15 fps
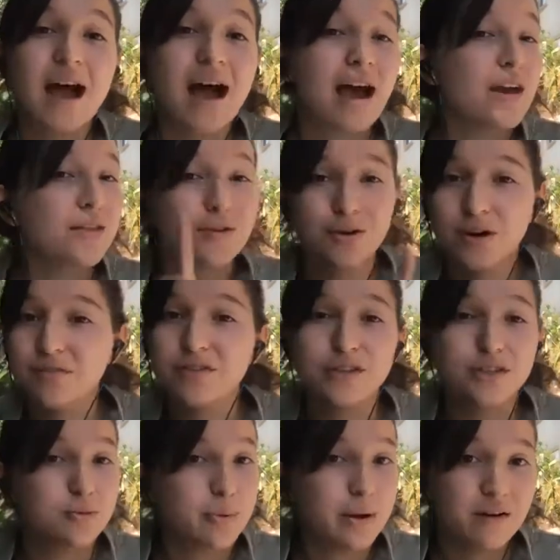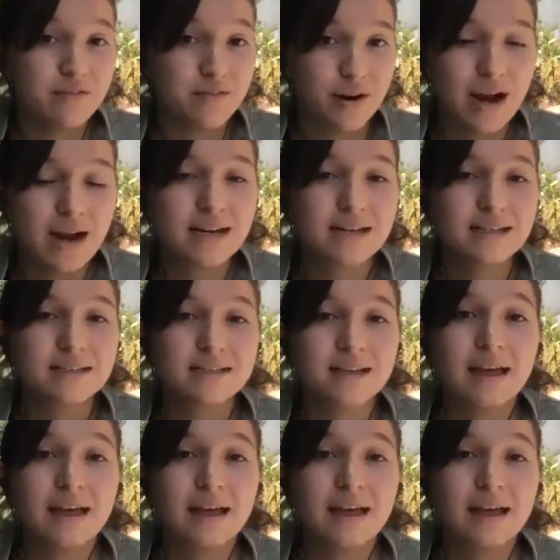either of the two parent varieties.